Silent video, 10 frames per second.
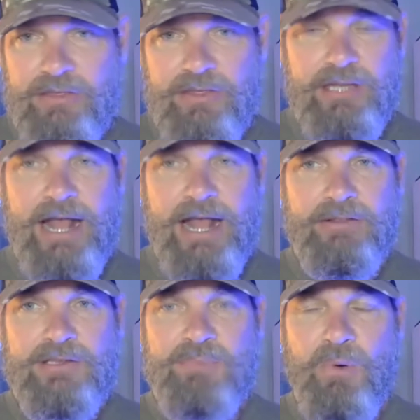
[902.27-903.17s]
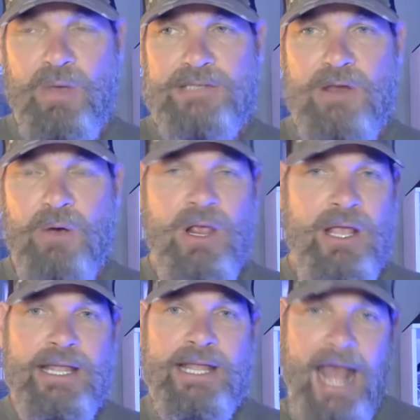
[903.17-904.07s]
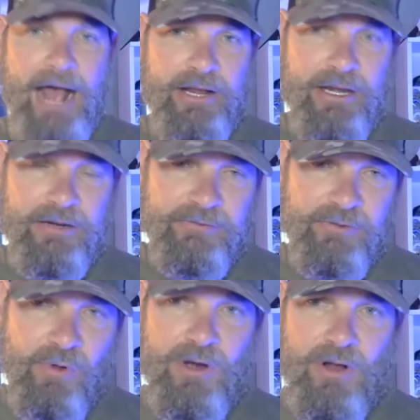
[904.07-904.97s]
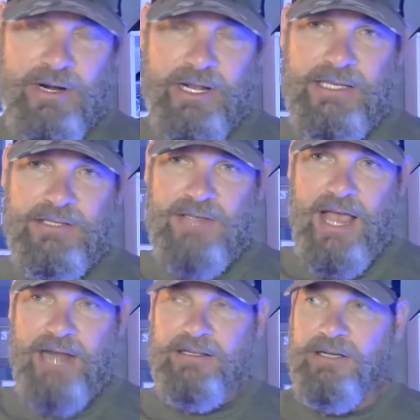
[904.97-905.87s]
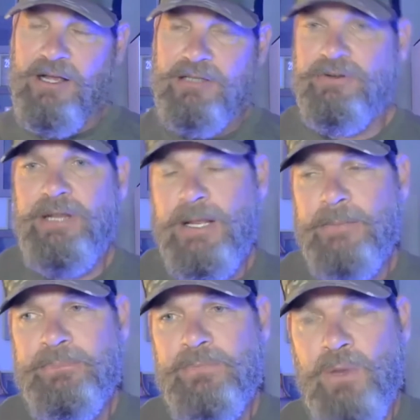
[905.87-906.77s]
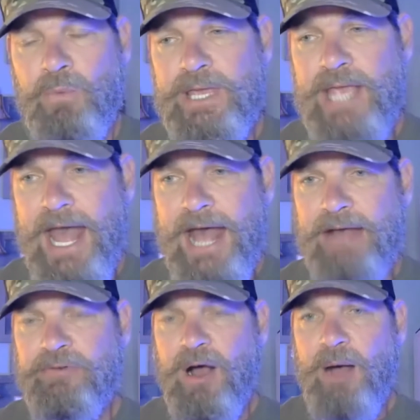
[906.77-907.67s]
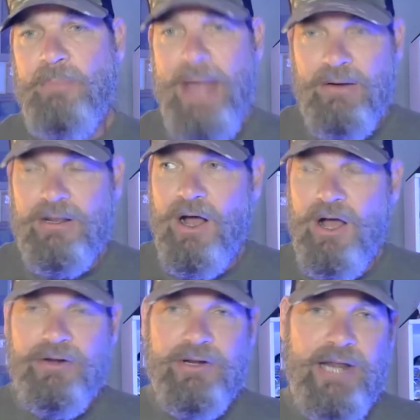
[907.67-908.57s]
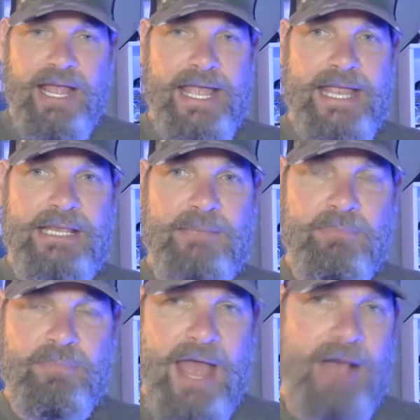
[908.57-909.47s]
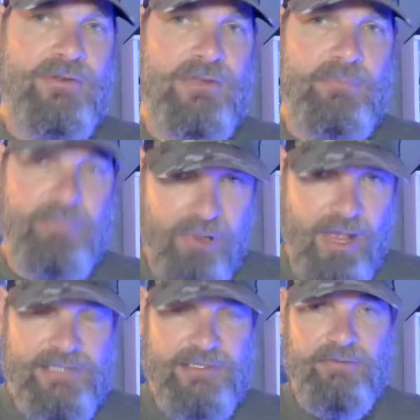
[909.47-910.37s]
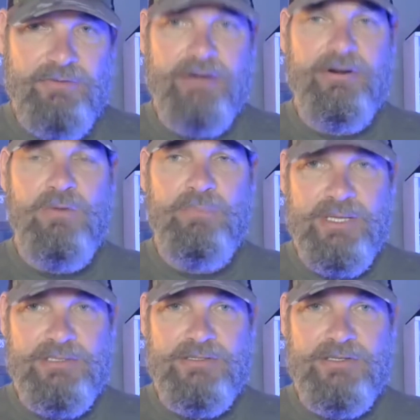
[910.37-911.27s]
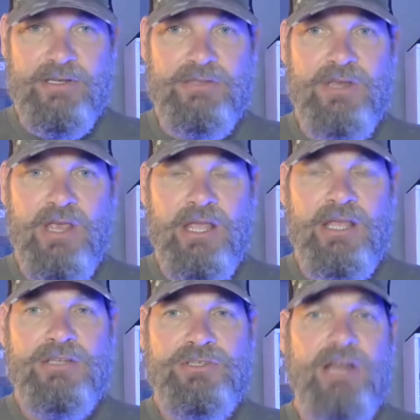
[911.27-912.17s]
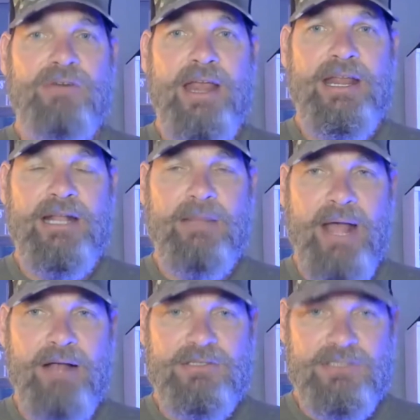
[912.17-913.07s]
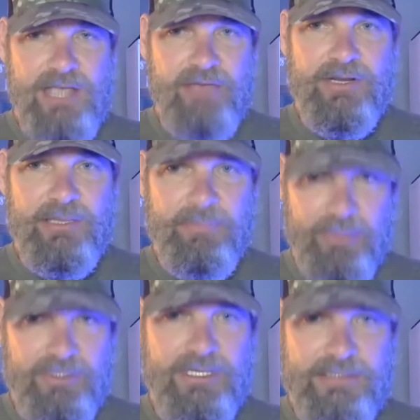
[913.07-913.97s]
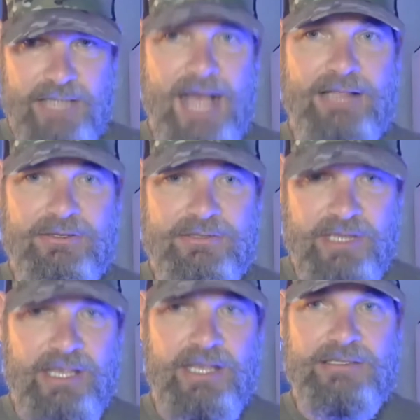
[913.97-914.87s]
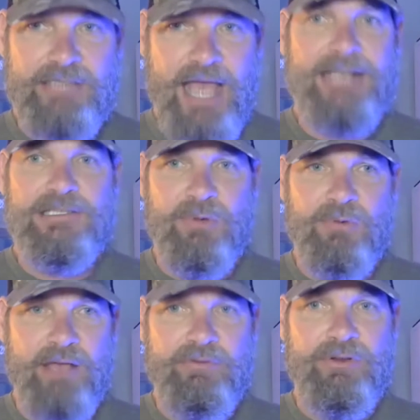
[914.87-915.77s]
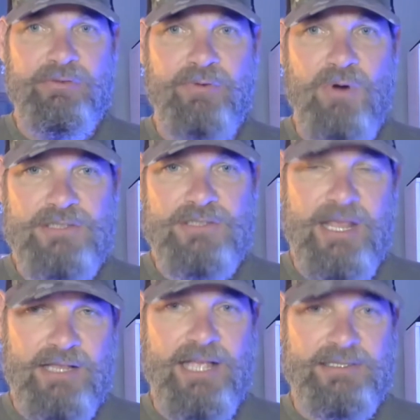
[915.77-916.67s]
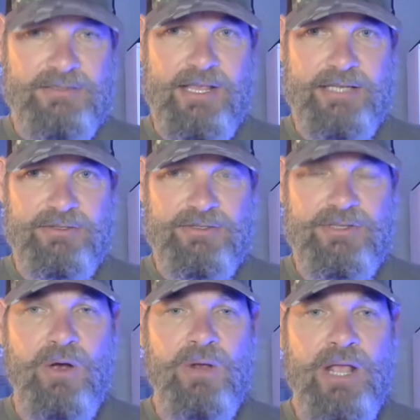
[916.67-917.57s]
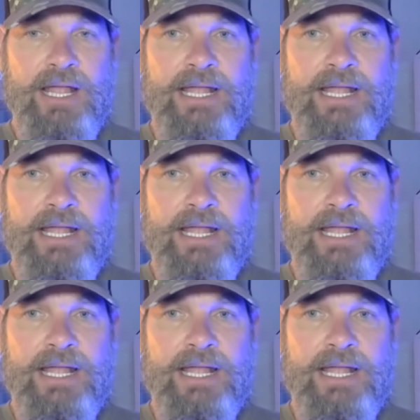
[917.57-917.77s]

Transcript: think, now at this point. So, out here in Florida on the east side of the country, we have about 180,000 plus veteran owned businesses generating about $70 billion in taxable revenue for our state legislature. So,